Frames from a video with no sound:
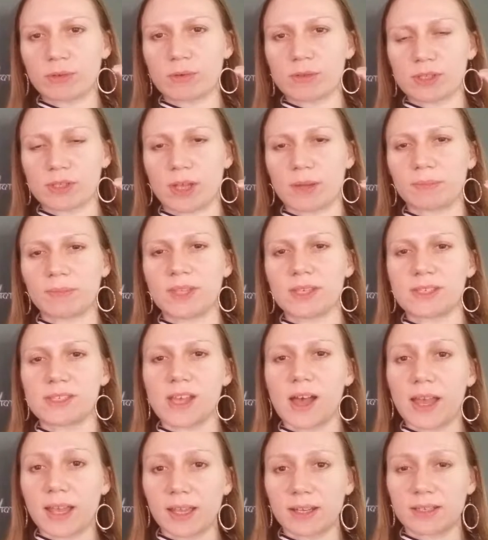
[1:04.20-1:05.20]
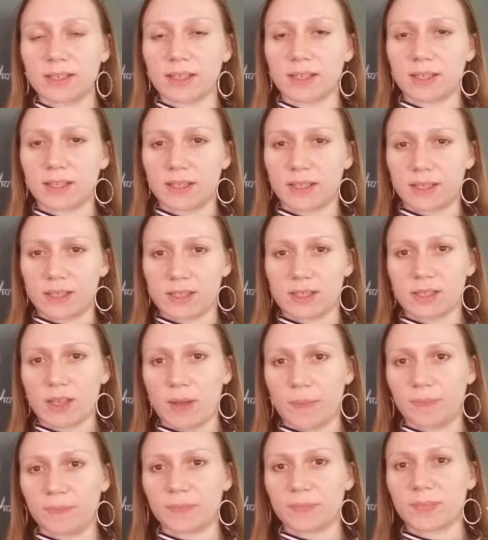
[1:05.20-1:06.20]
or some desired
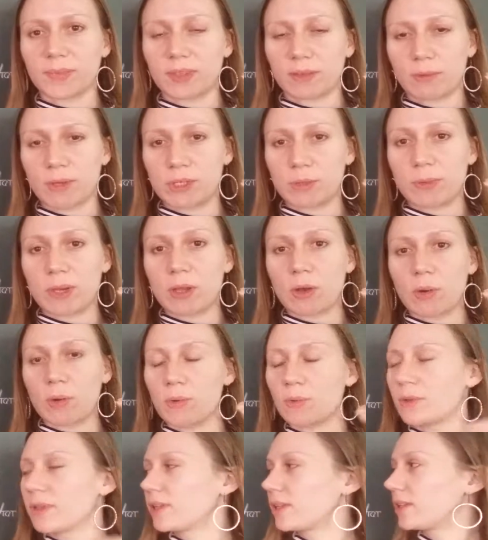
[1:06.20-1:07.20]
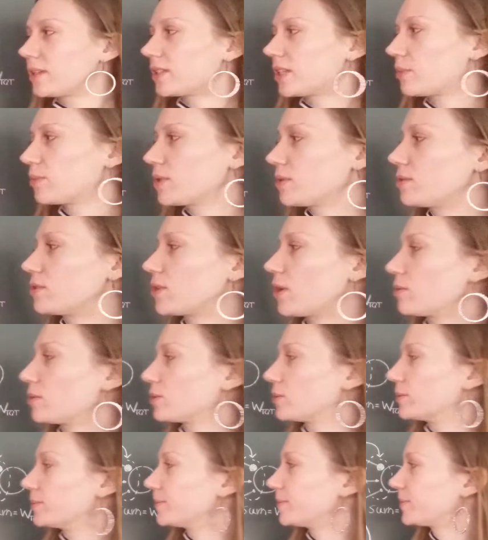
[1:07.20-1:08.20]
sum, which we call W
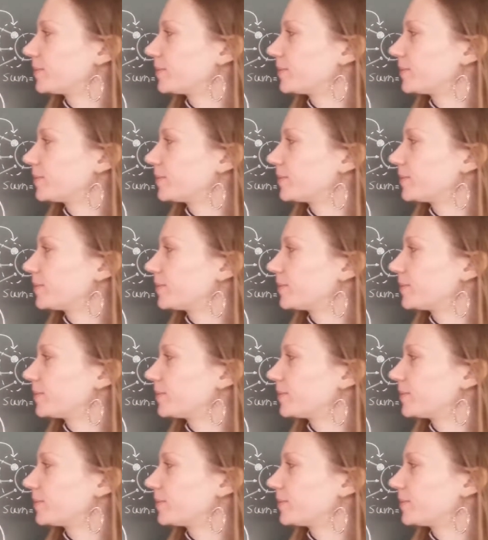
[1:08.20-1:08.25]
total.